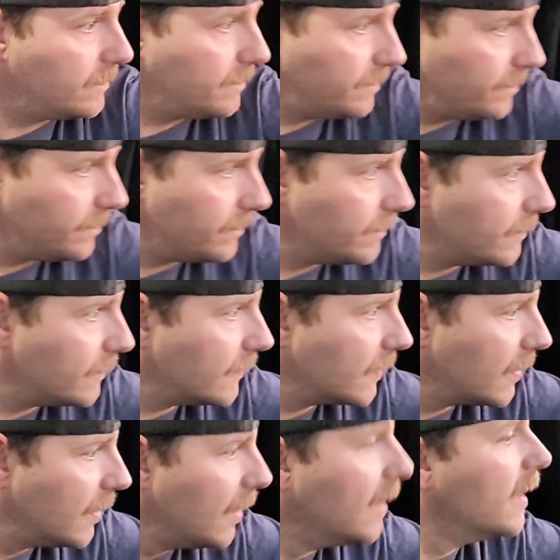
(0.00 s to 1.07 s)

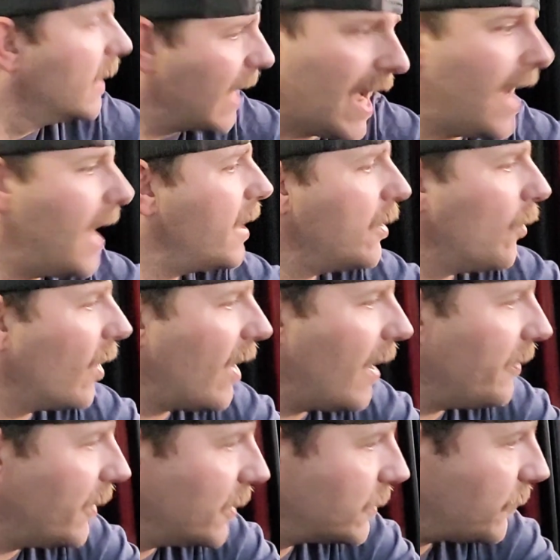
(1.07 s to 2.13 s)
Anywhere? Yeah, anywhere
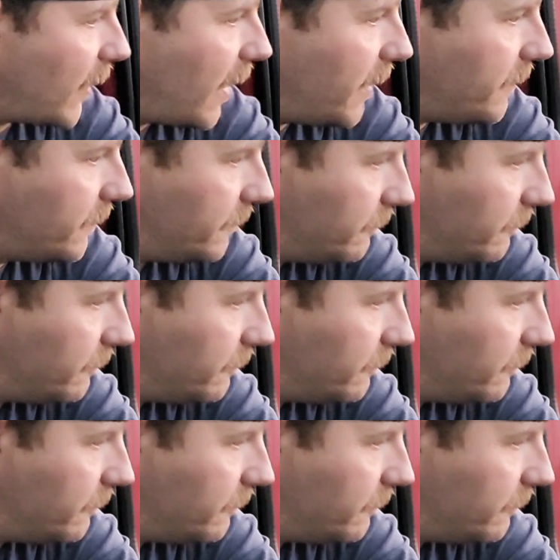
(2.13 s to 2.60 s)
on there is fine.